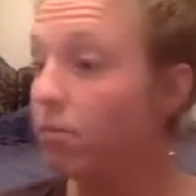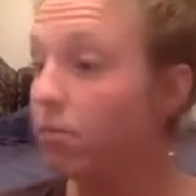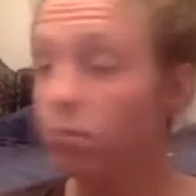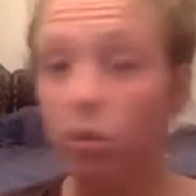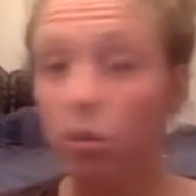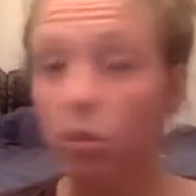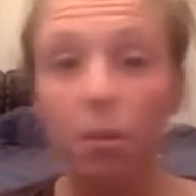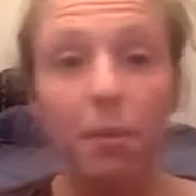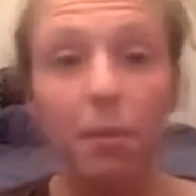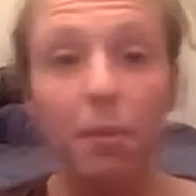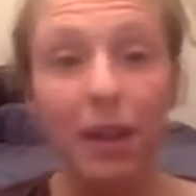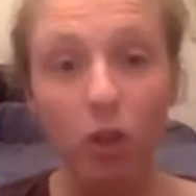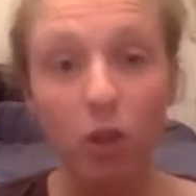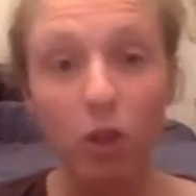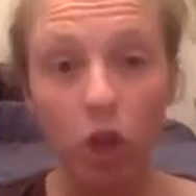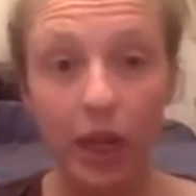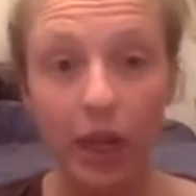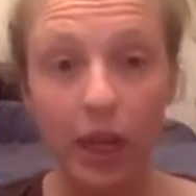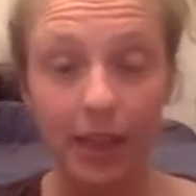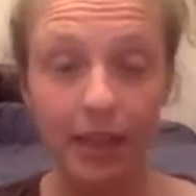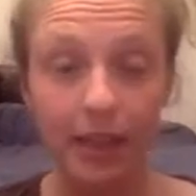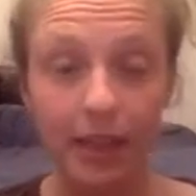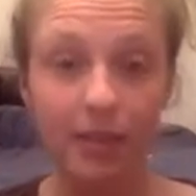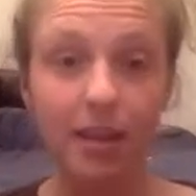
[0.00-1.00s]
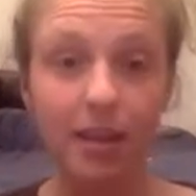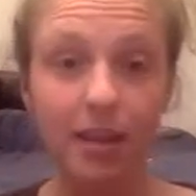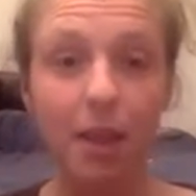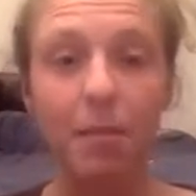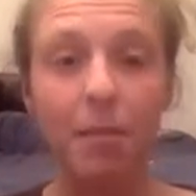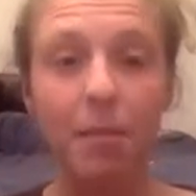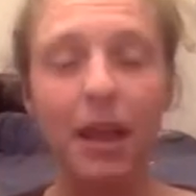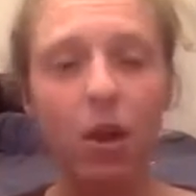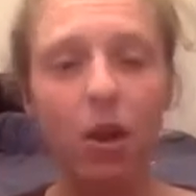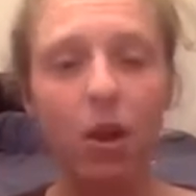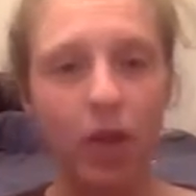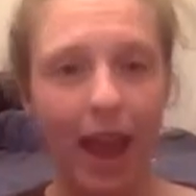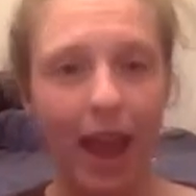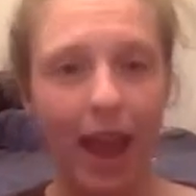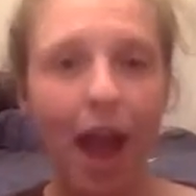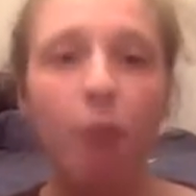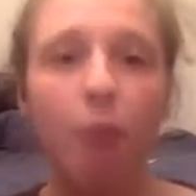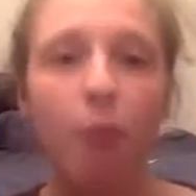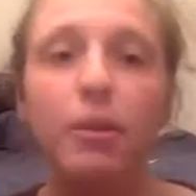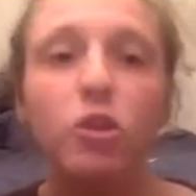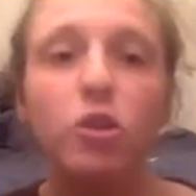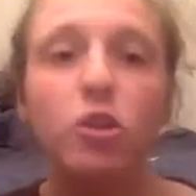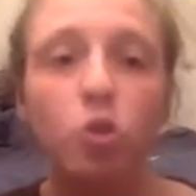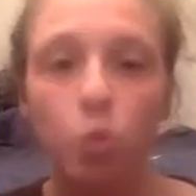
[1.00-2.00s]
someone might look at this and I'm like, okay, how
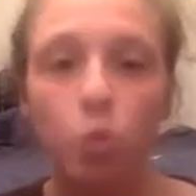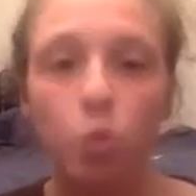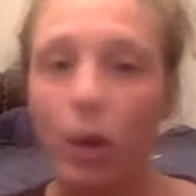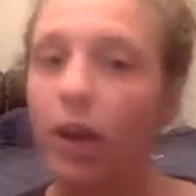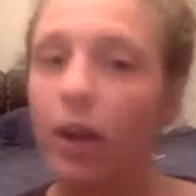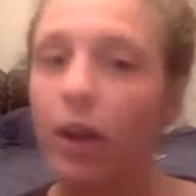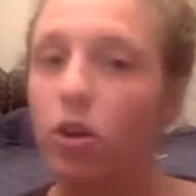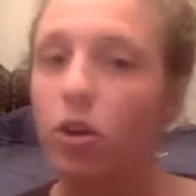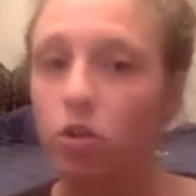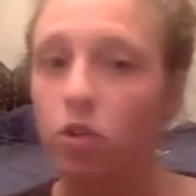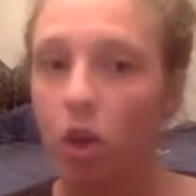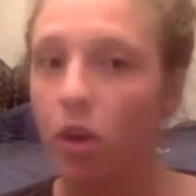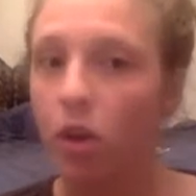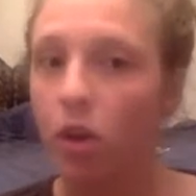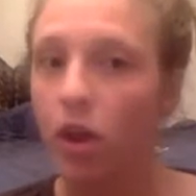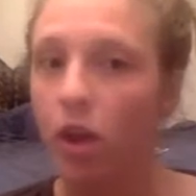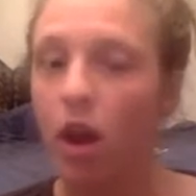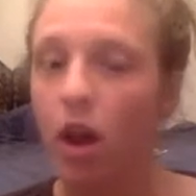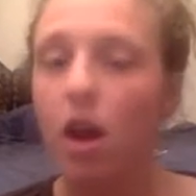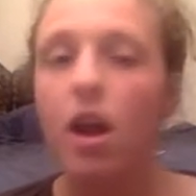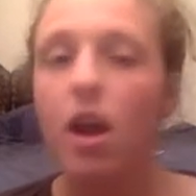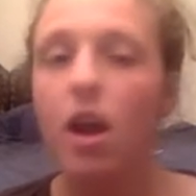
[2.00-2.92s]
many squares are there?